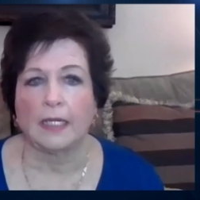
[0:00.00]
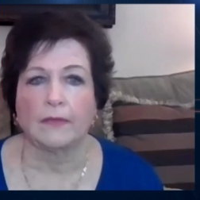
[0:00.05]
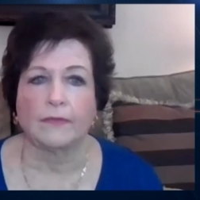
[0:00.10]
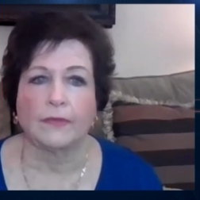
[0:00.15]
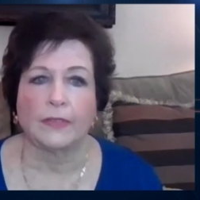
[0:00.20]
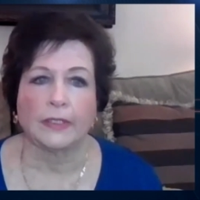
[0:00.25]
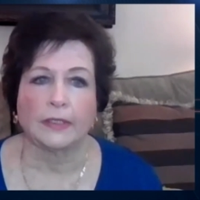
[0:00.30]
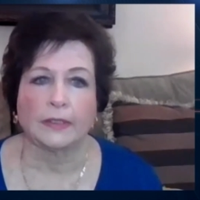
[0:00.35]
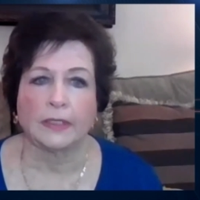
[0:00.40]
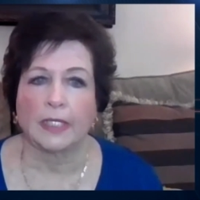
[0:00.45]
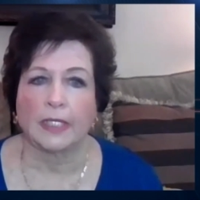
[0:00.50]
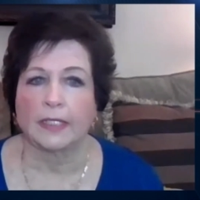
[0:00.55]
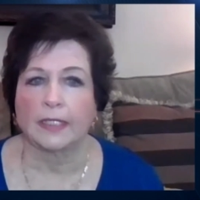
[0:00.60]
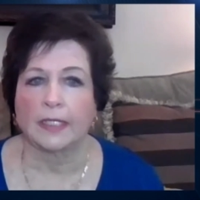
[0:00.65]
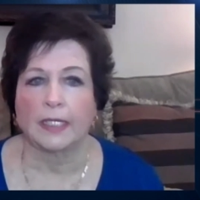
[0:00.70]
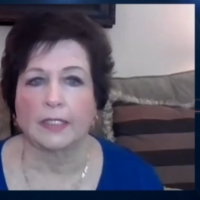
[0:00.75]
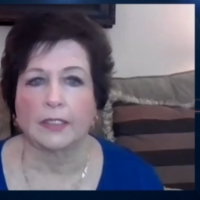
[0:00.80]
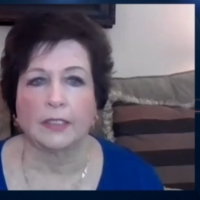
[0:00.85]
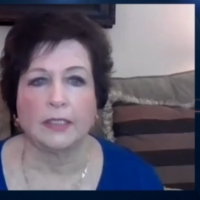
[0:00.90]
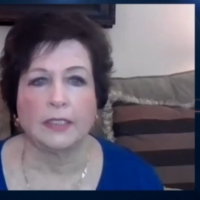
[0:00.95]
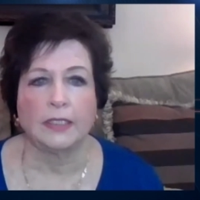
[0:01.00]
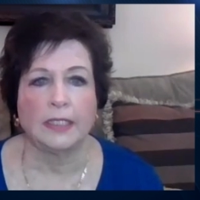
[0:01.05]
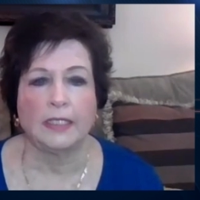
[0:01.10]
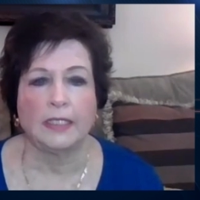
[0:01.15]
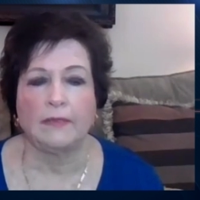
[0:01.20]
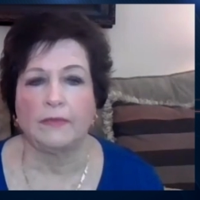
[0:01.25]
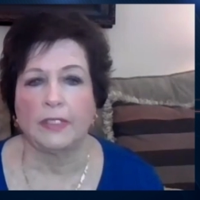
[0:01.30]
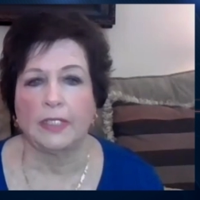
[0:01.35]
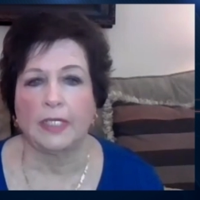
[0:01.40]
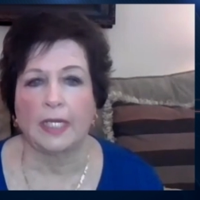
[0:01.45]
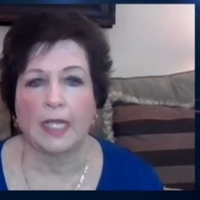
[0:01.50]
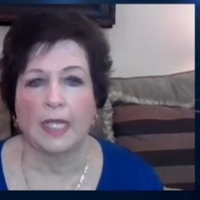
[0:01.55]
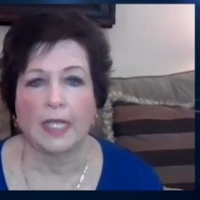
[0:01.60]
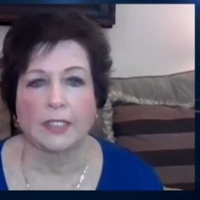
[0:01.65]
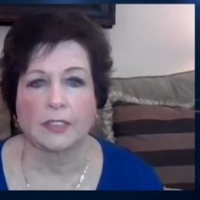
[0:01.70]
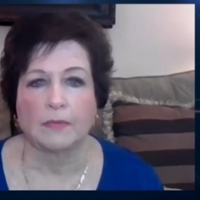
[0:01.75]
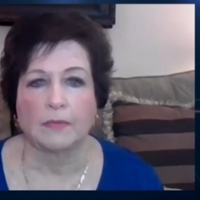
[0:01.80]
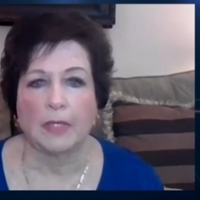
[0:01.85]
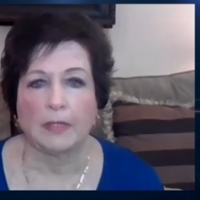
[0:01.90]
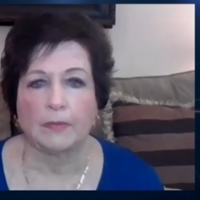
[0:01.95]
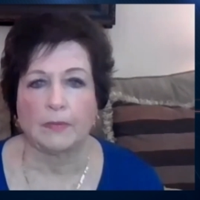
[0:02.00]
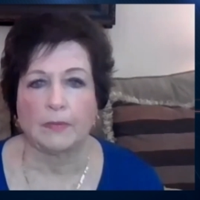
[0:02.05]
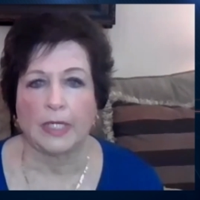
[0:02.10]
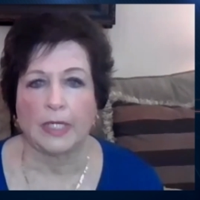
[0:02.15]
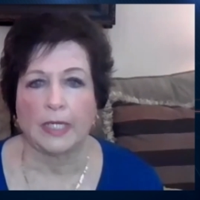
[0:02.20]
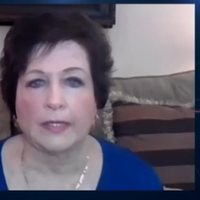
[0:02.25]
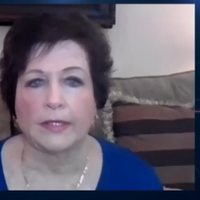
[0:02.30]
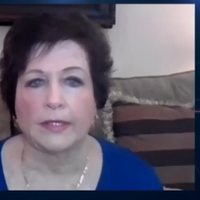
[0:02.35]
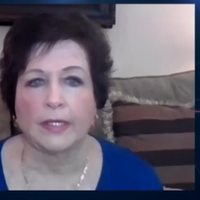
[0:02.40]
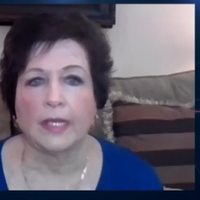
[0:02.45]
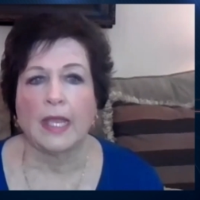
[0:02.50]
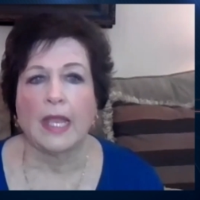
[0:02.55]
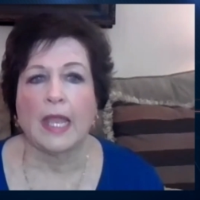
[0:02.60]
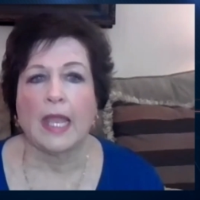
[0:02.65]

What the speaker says: I felt like I couldn't even catch my breath.